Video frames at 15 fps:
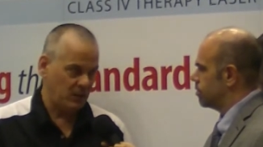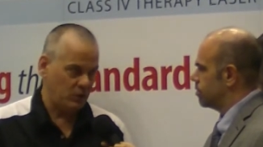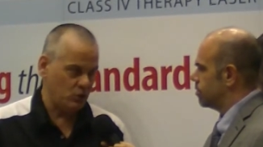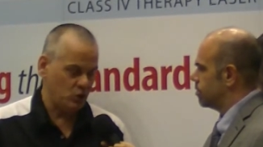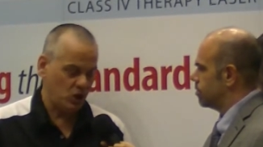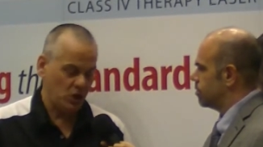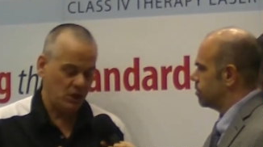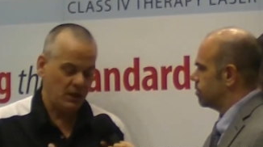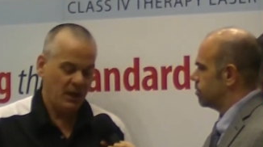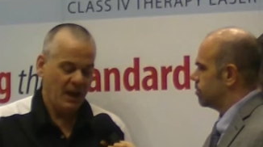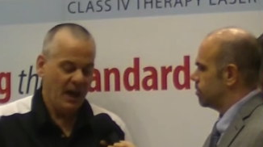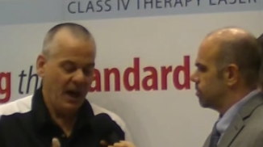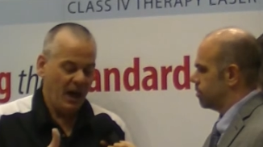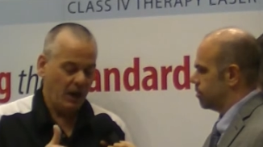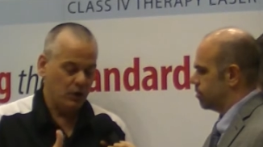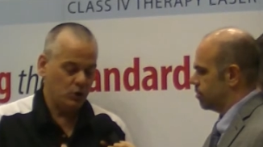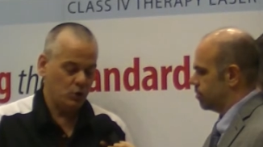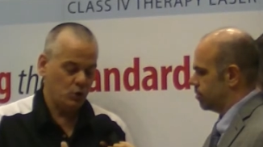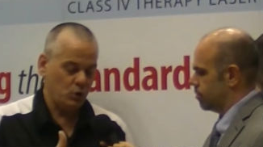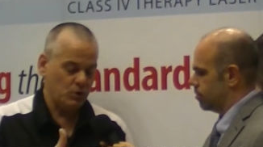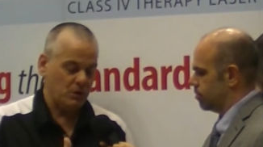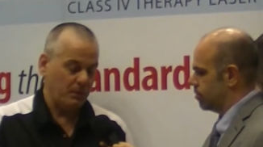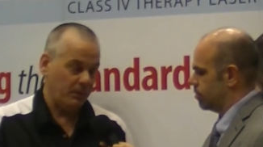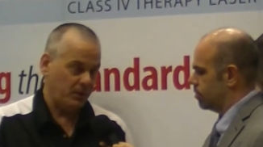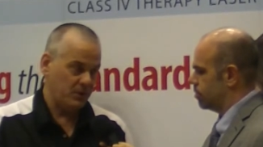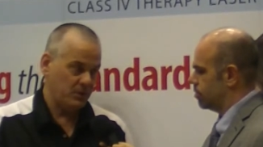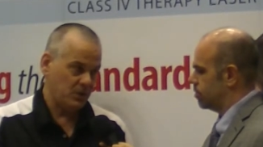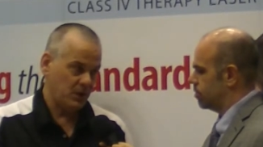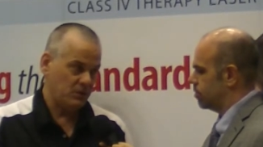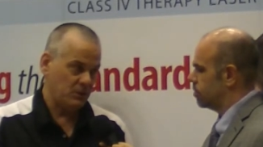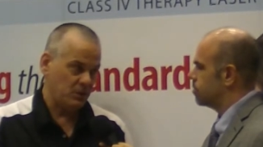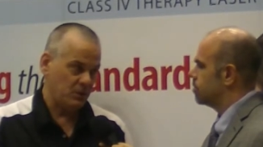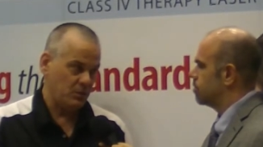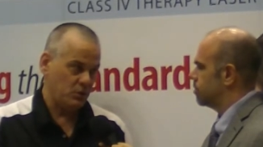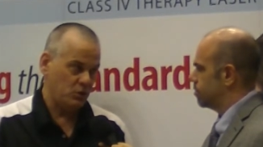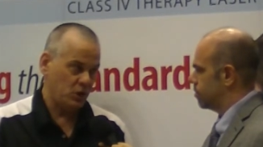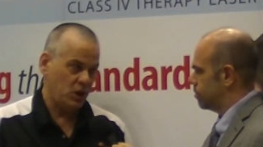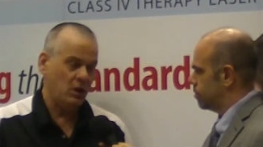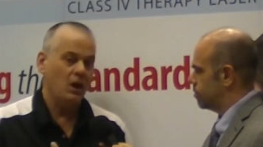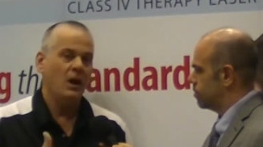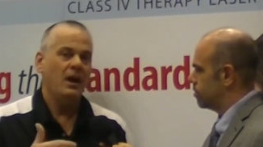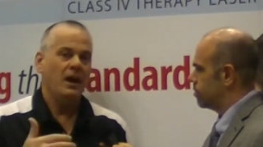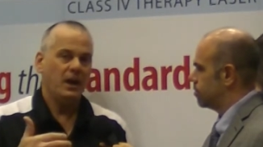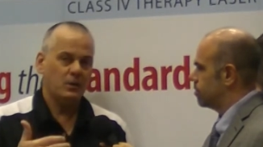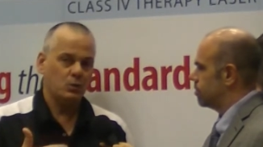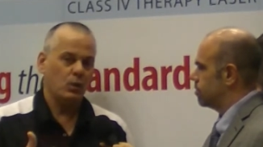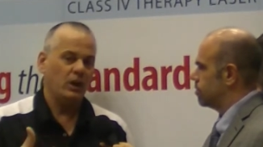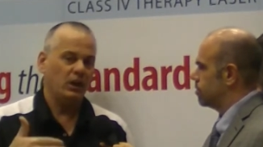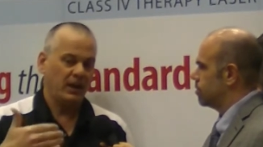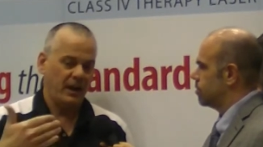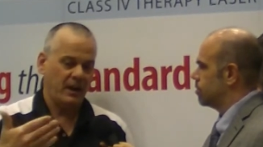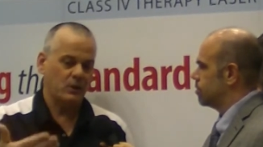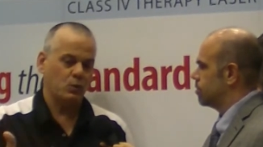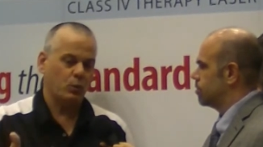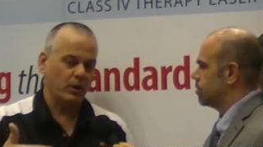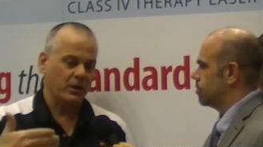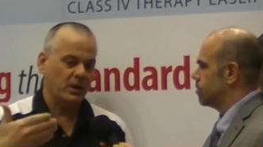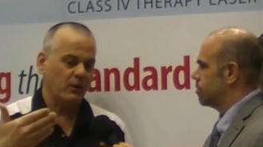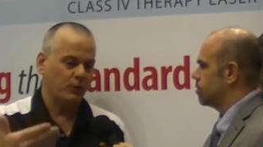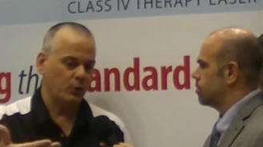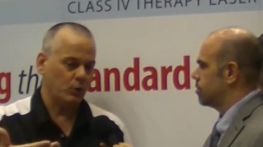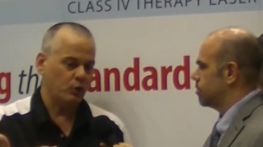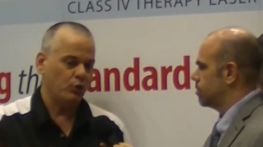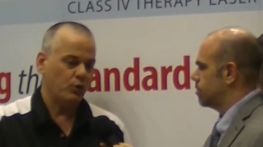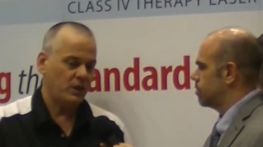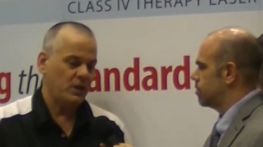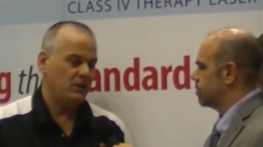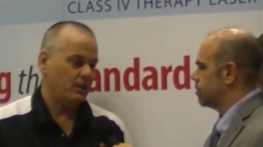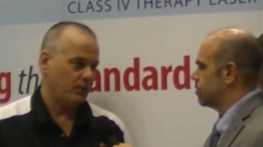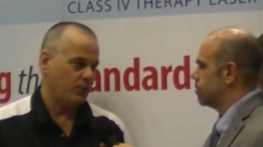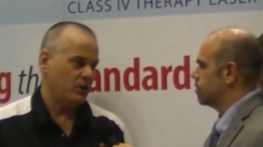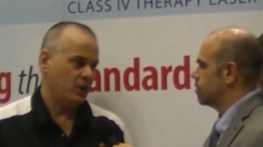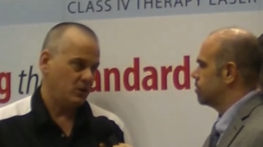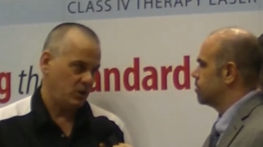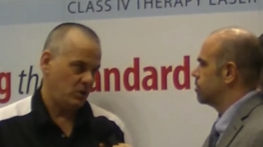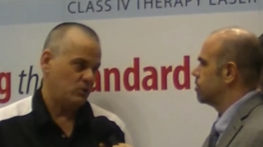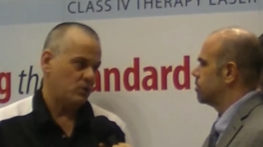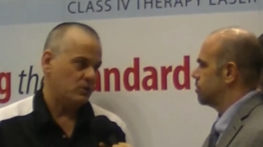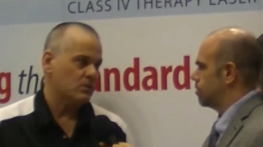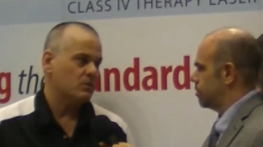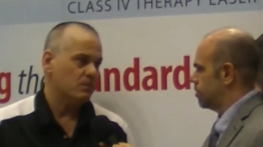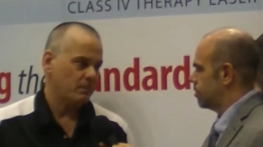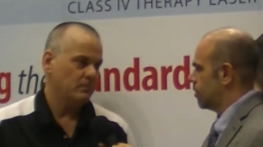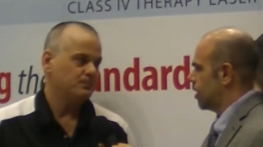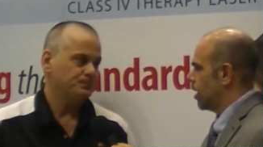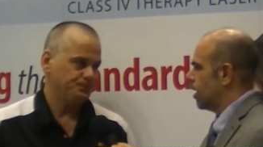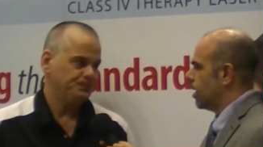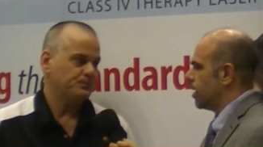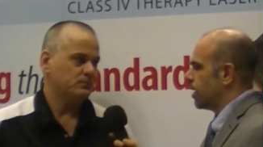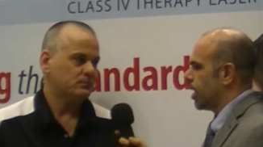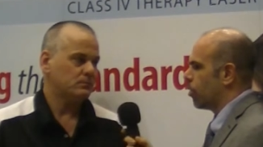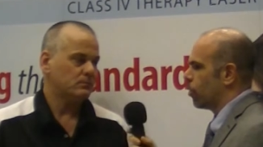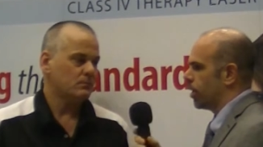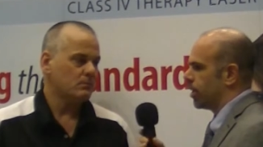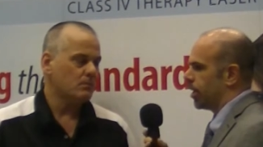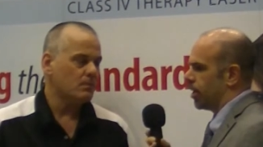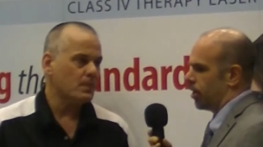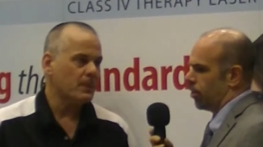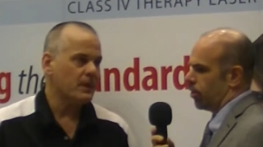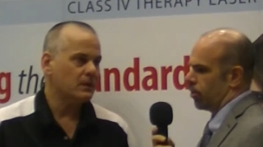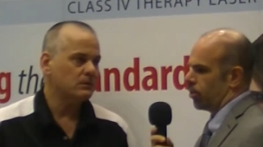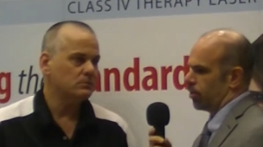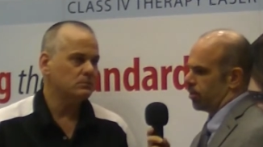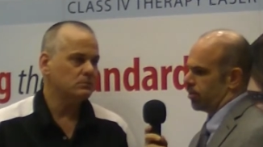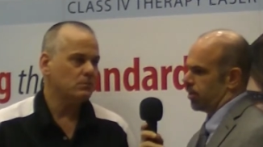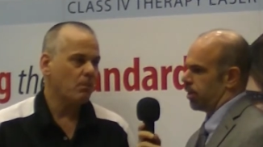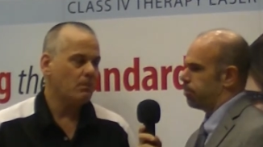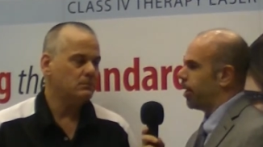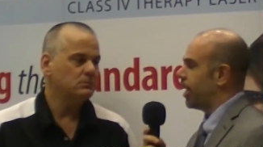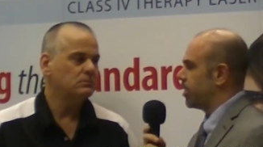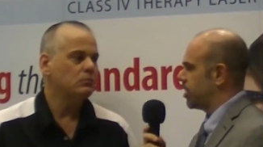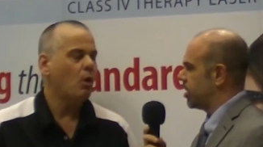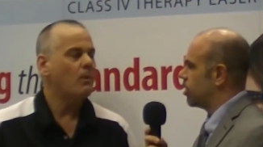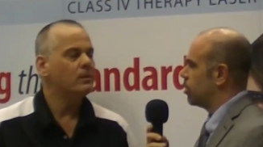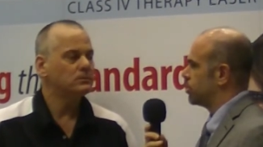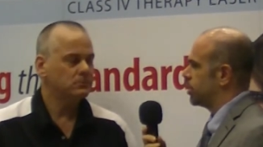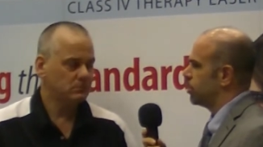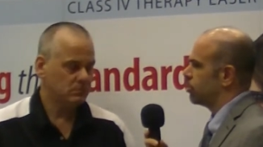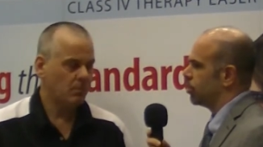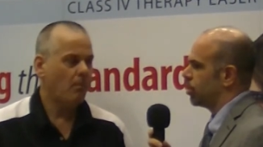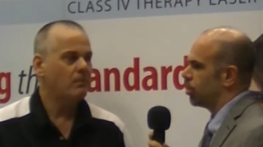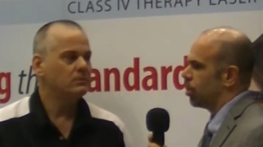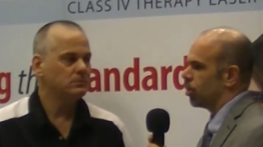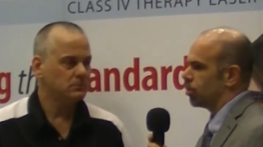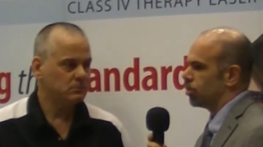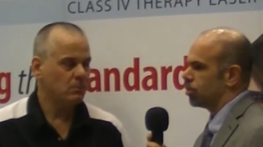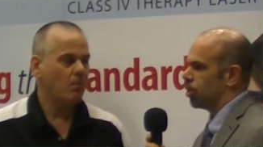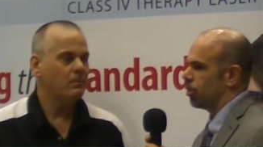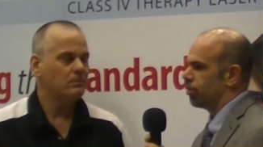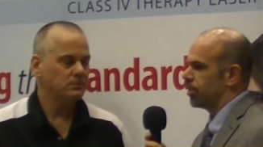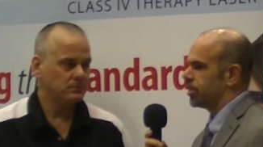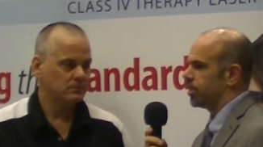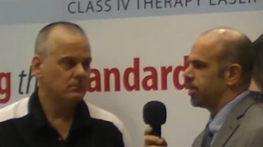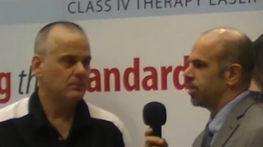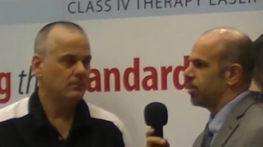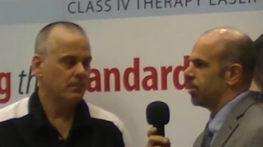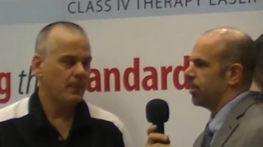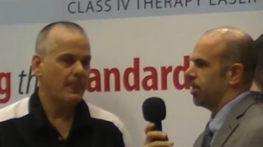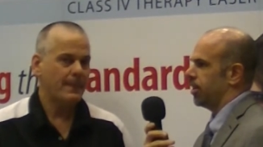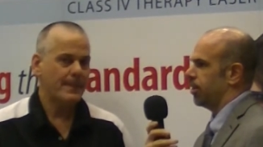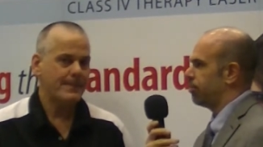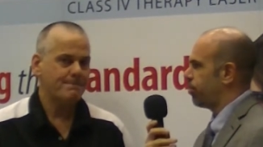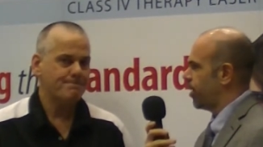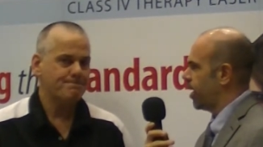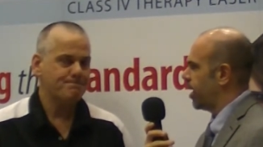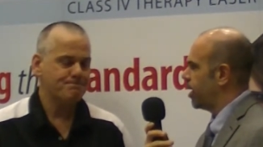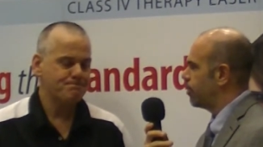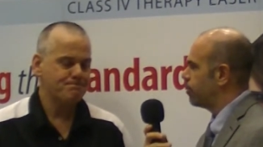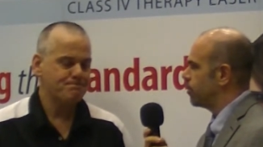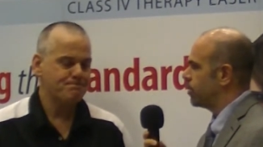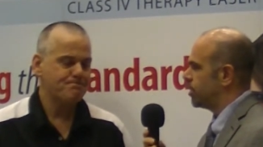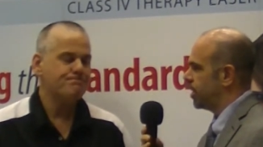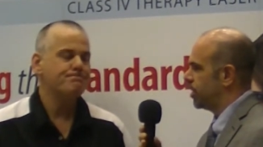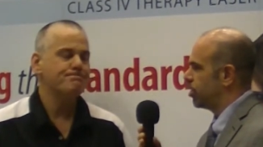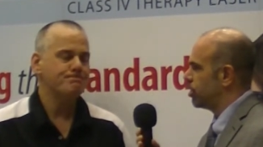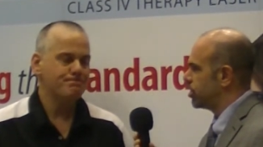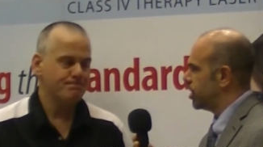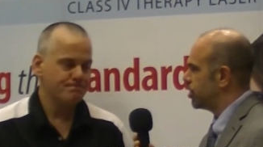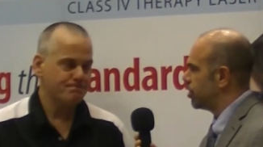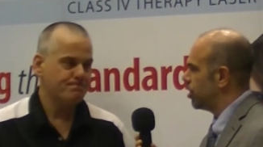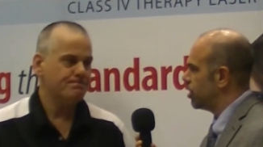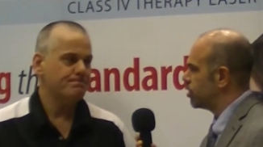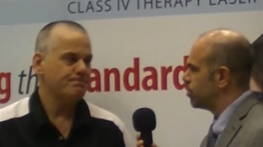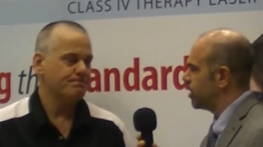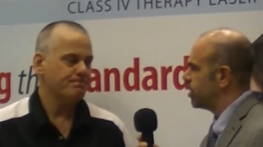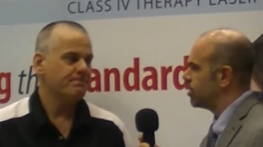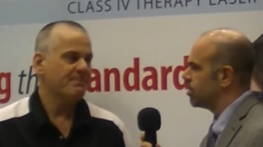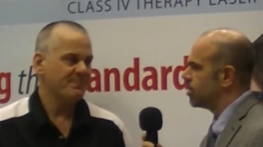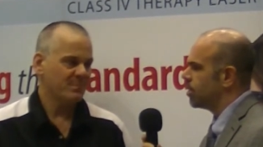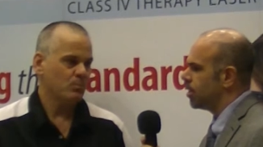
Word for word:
Speaker 1: the machine, how to choose the presets in the machine, as well as working through treating different conditions.
Speaker 2: Now, when the patient comes into the doctor's office, they're inflamed, he does adjustment,